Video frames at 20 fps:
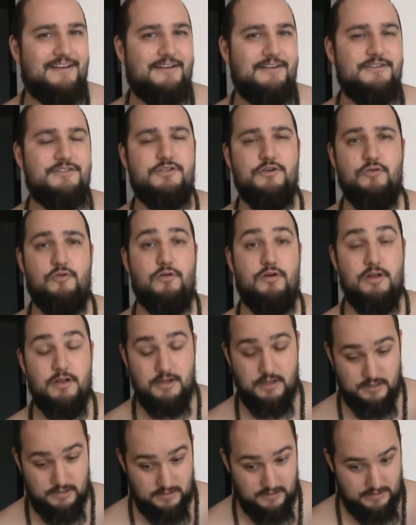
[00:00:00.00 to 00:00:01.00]
So
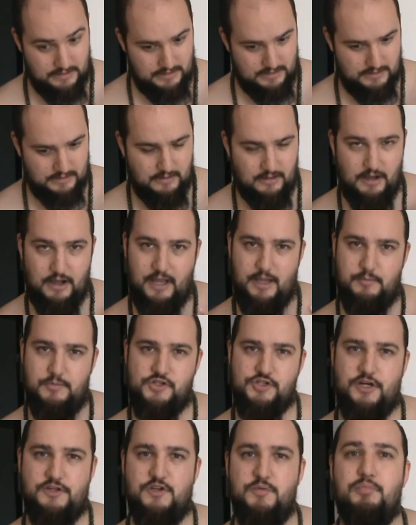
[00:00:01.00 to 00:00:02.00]
I am
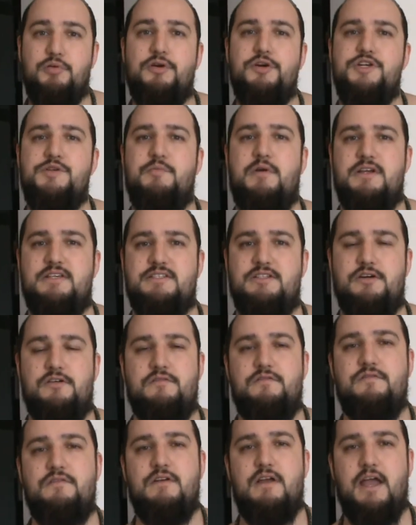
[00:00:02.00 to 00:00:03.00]
trying to purge
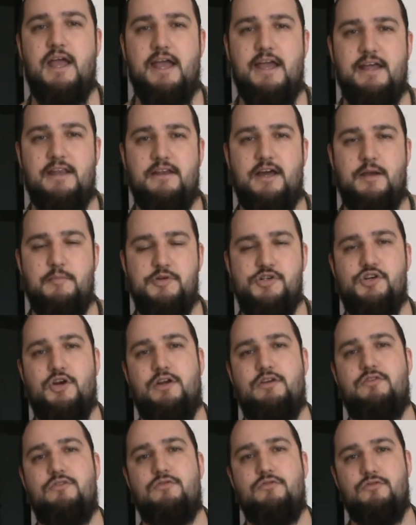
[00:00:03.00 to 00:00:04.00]
myself, and I'm
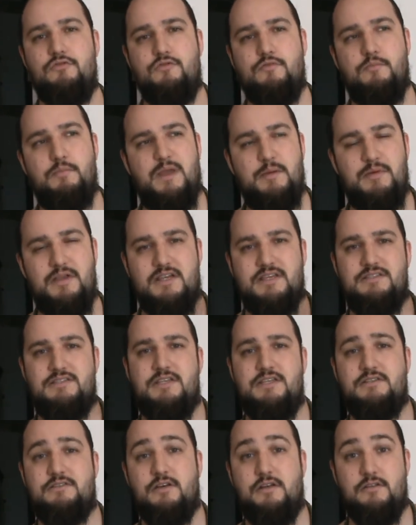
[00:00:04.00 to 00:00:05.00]
trying to maybe
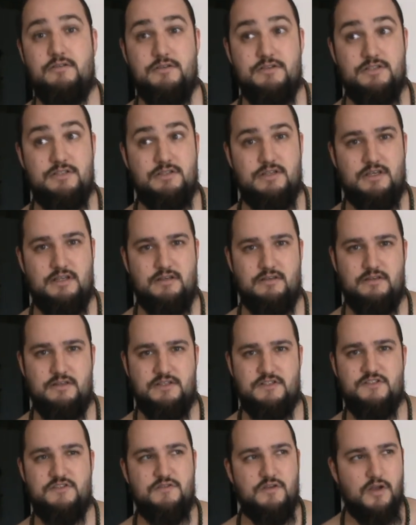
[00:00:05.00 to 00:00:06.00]
assist others in
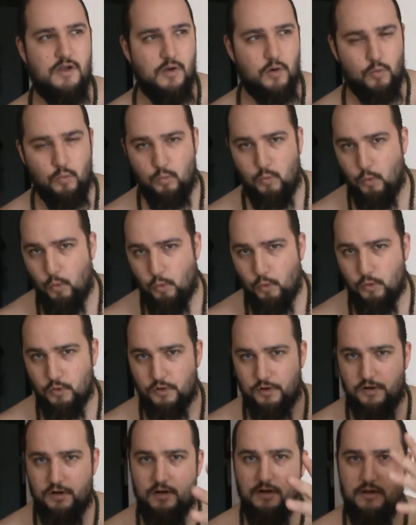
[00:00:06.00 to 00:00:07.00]
this war,